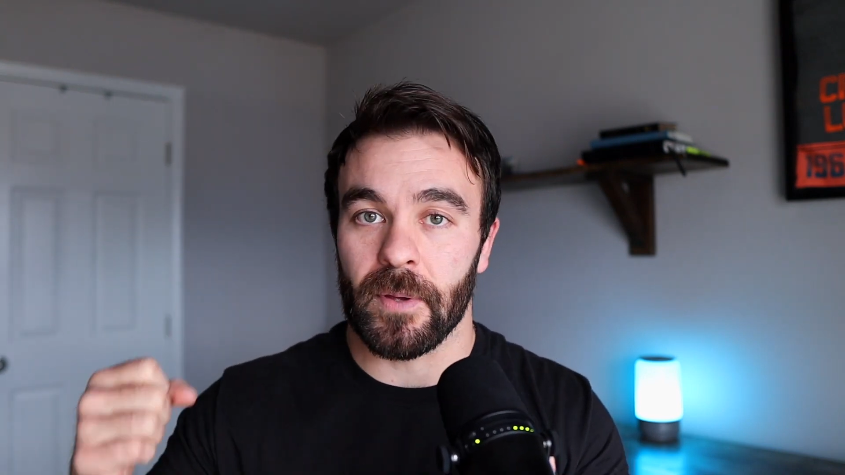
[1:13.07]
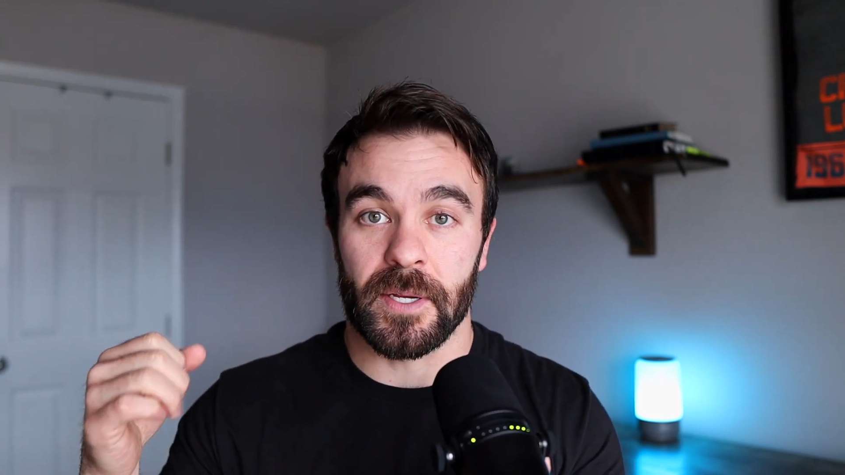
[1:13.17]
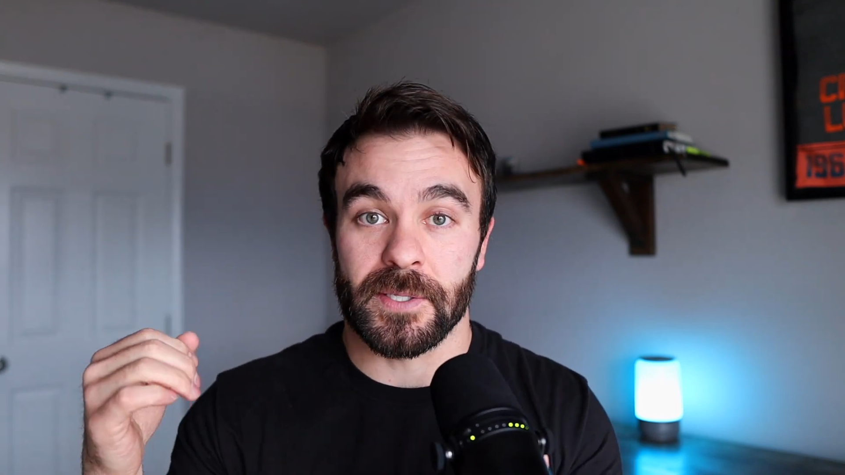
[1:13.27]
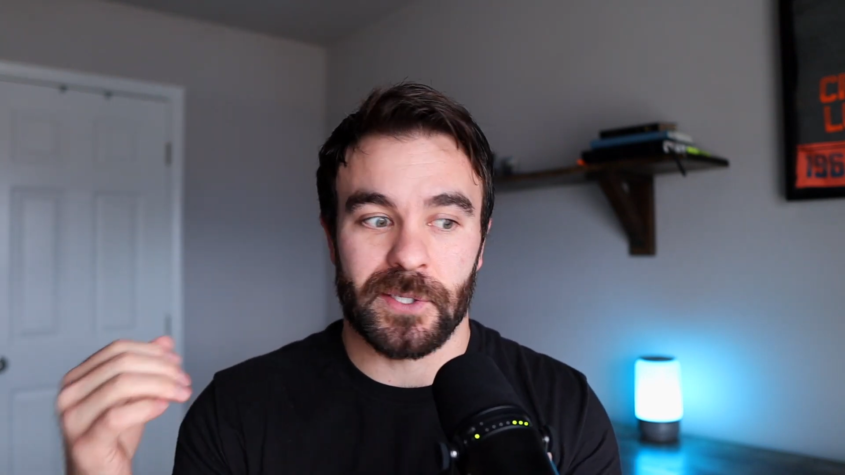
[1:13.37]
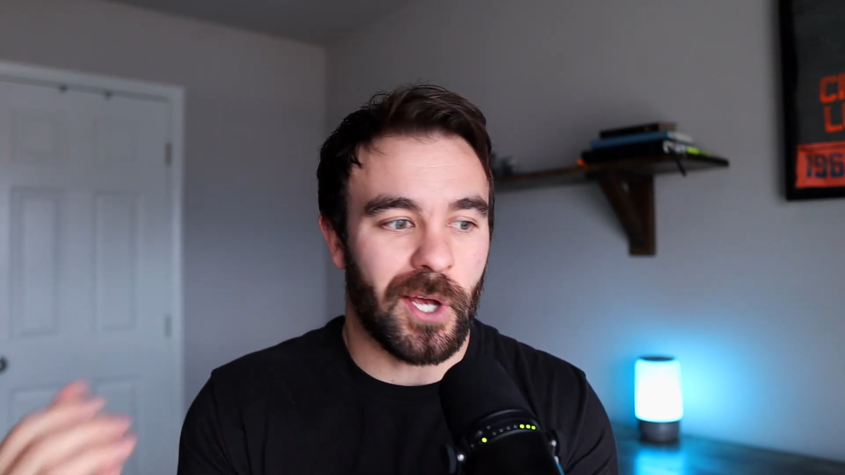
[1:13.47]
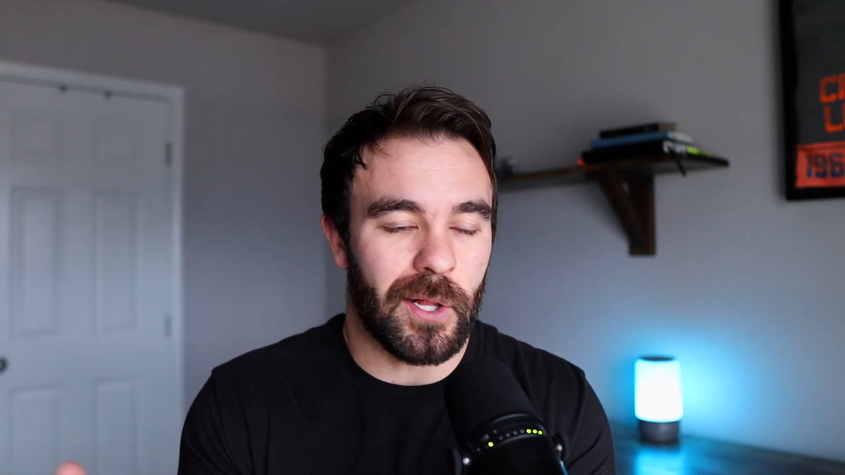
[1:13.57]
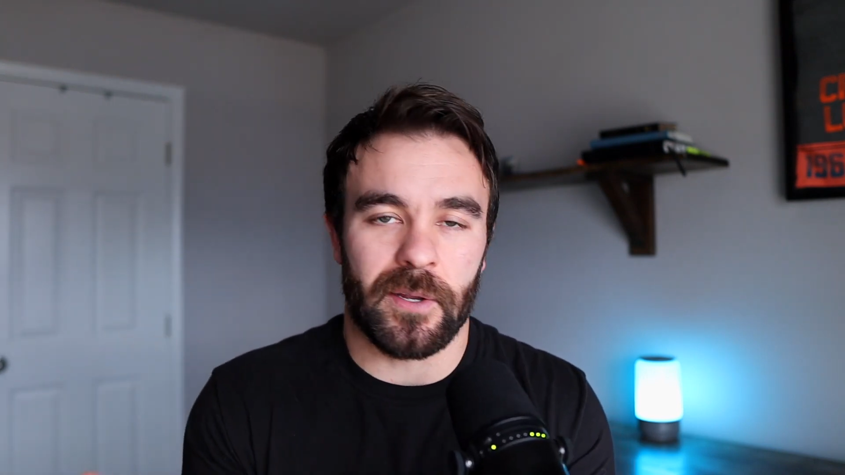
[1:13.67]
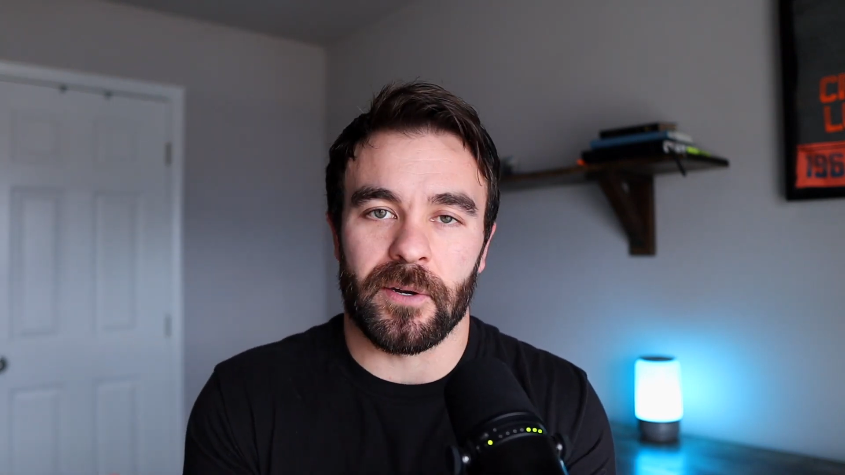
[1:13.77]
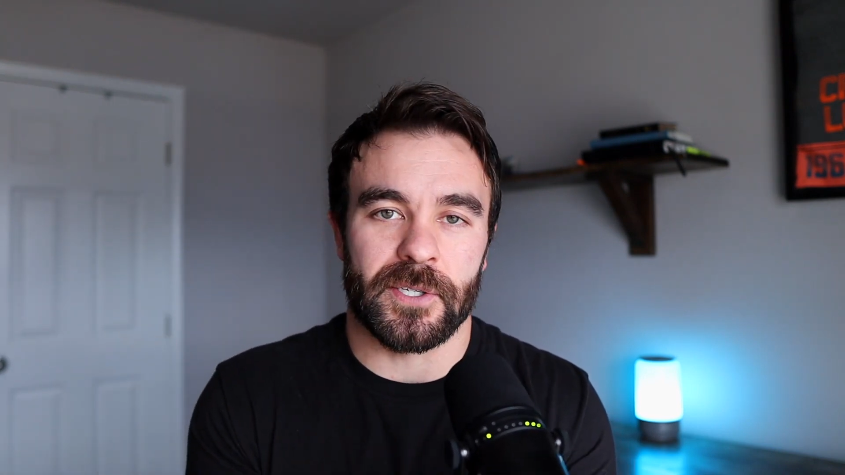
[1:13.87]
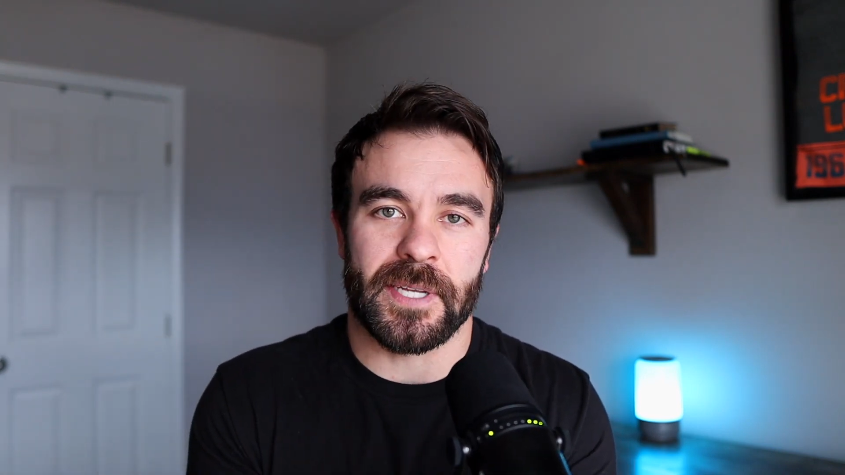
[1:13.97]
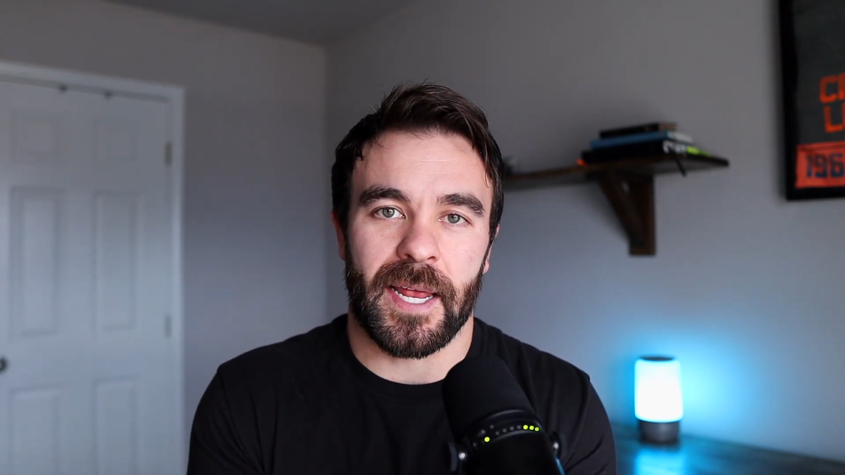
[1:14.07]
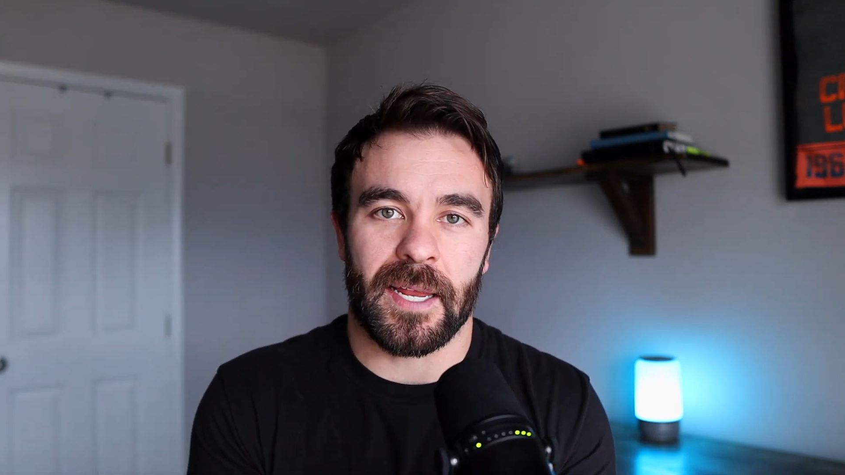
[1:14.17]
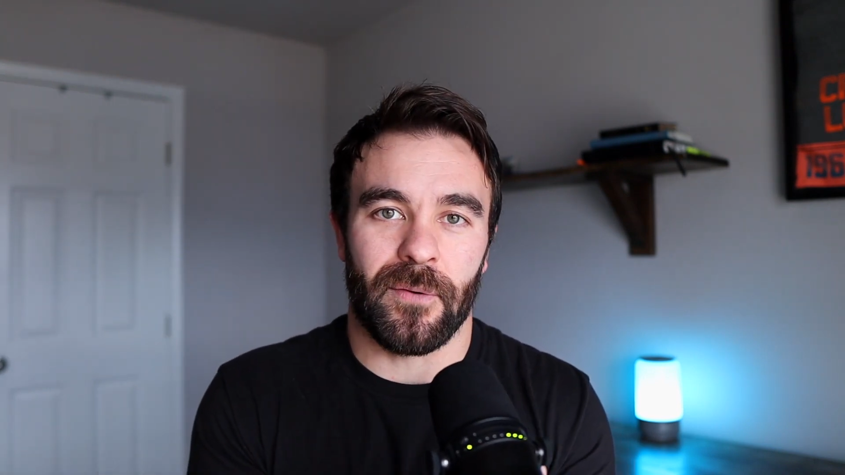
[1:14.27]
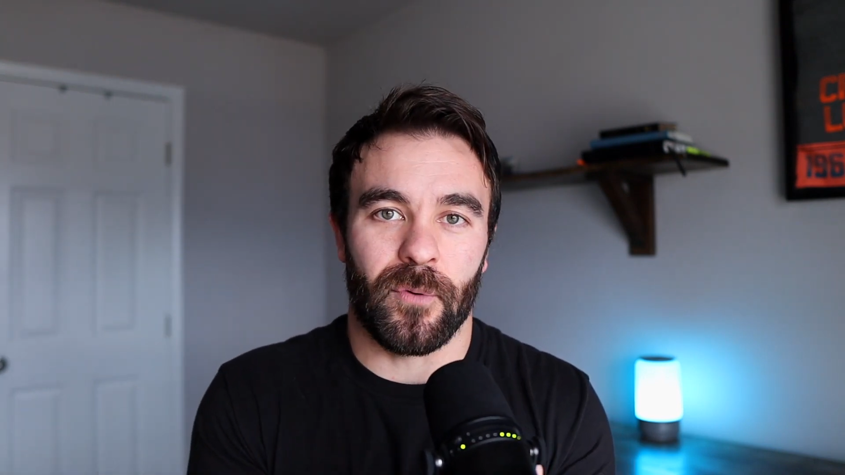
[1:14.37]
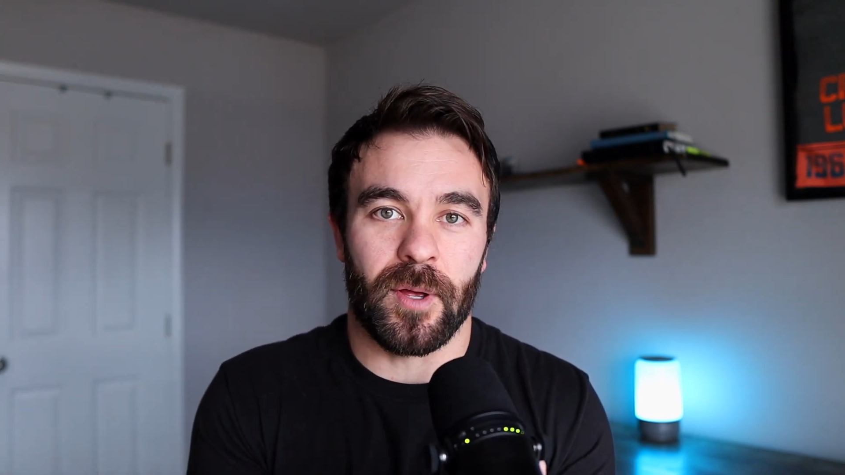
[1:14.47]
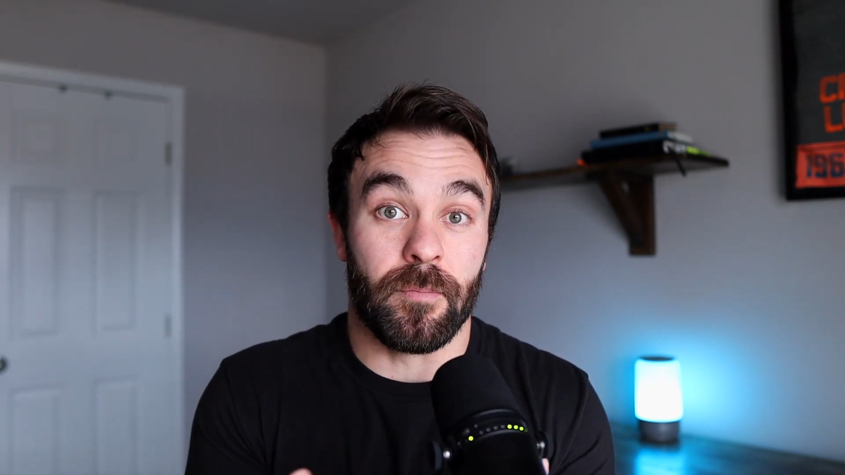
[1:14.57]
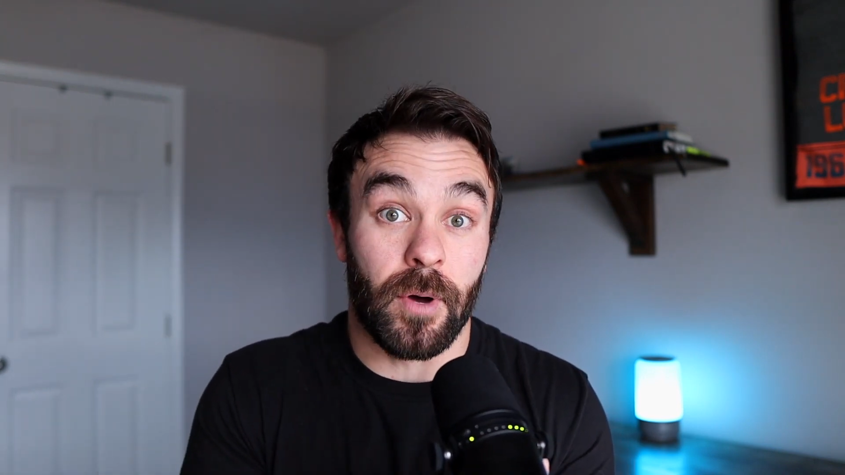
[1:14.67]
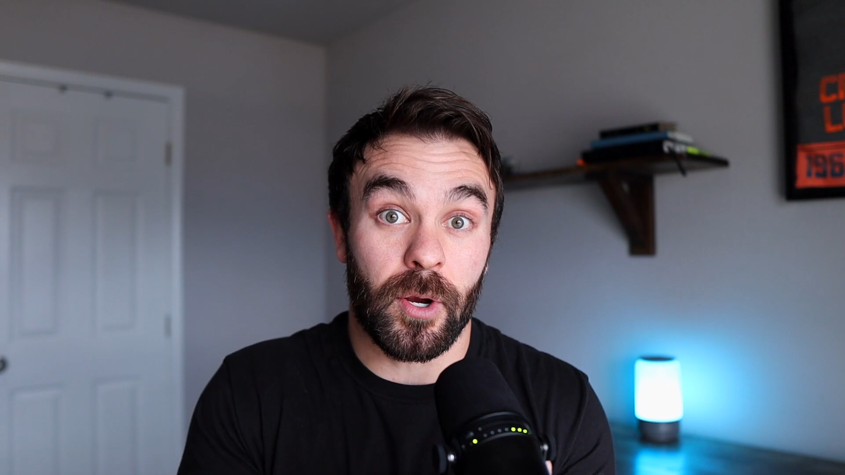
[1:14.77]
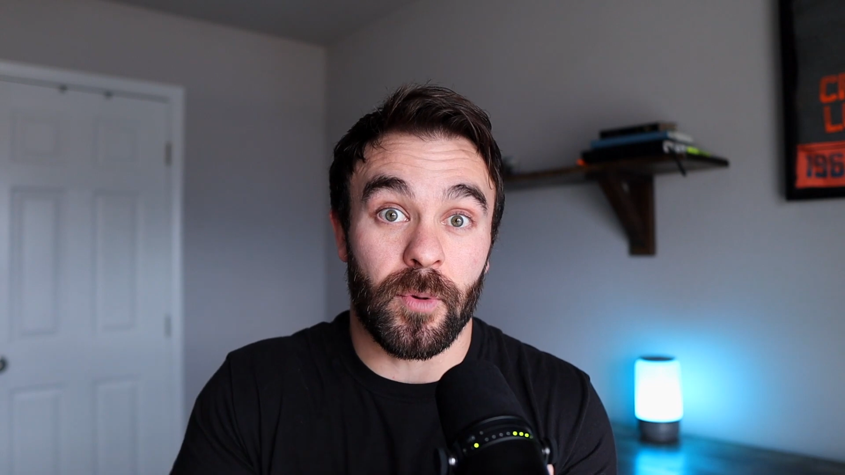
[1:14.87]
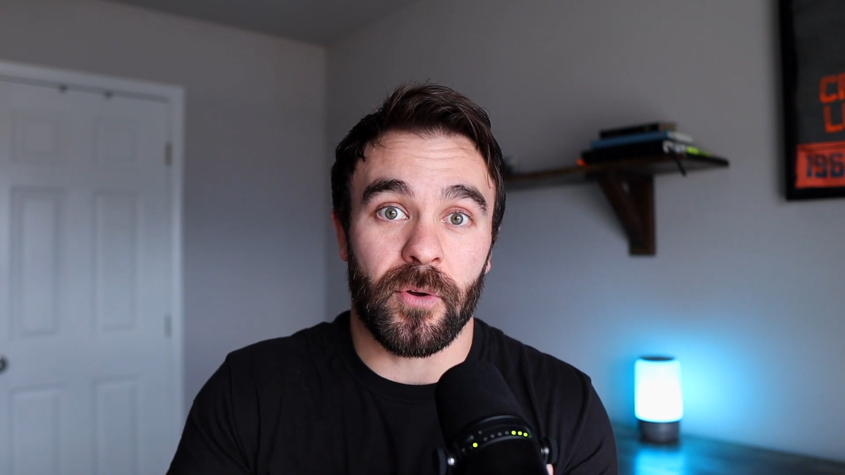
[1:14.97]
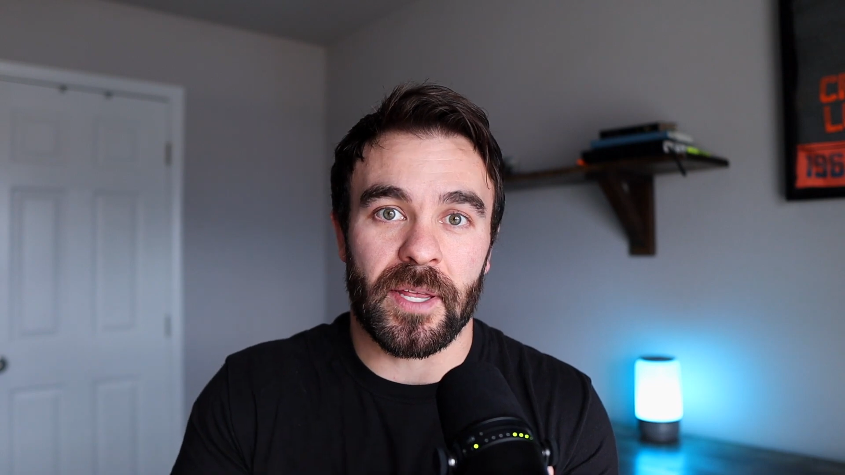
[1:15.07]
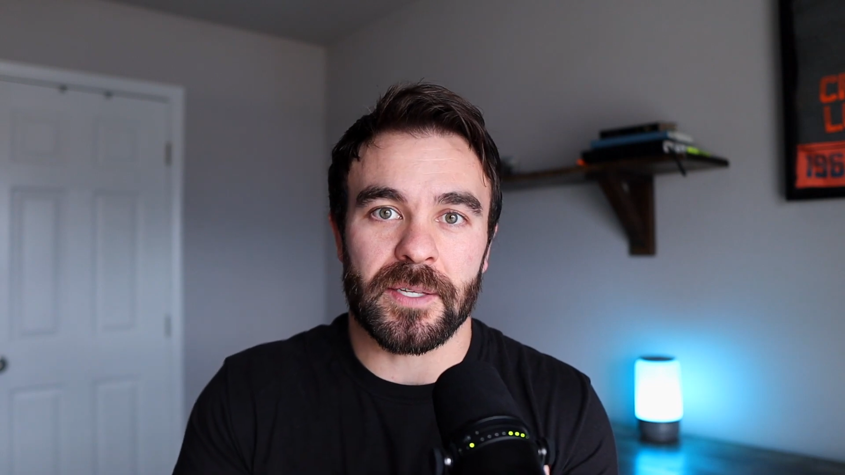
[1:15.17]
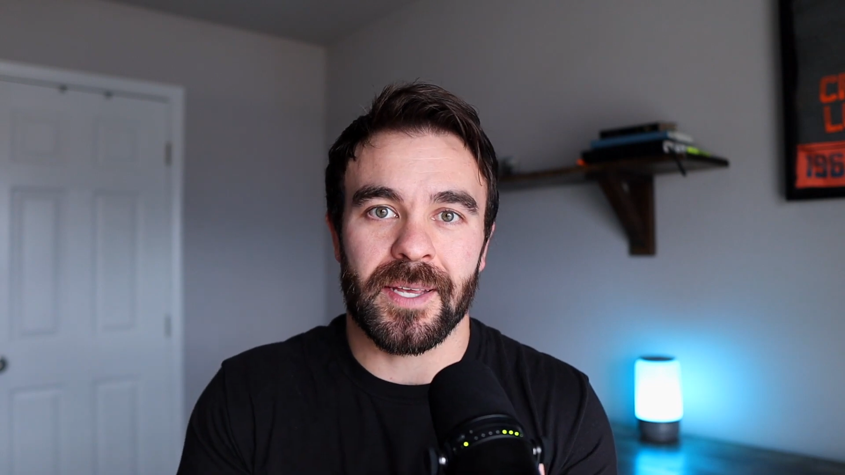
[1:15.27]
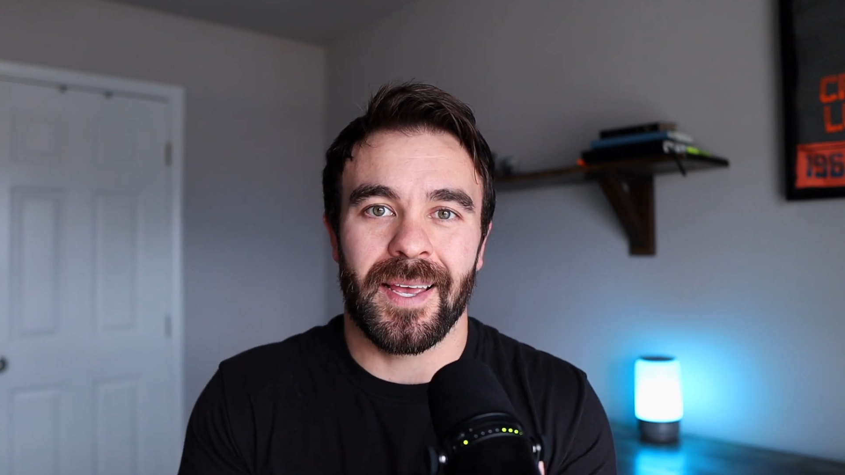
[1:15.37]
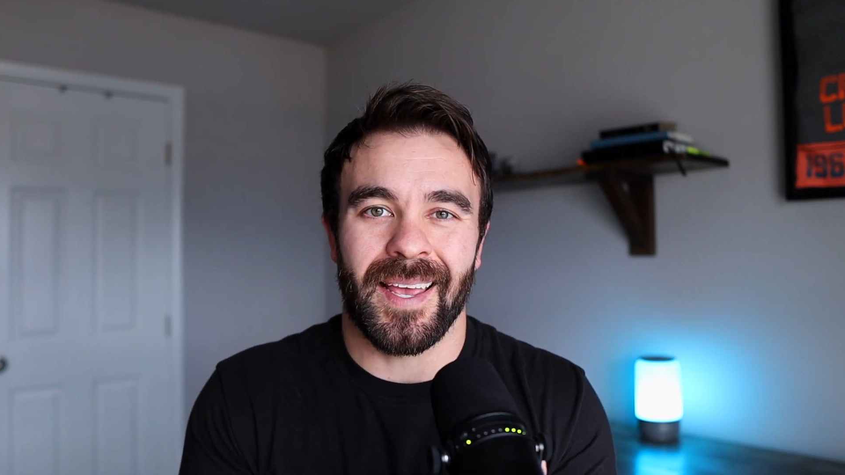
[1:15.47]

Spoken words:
a solid understanding of what monk mode is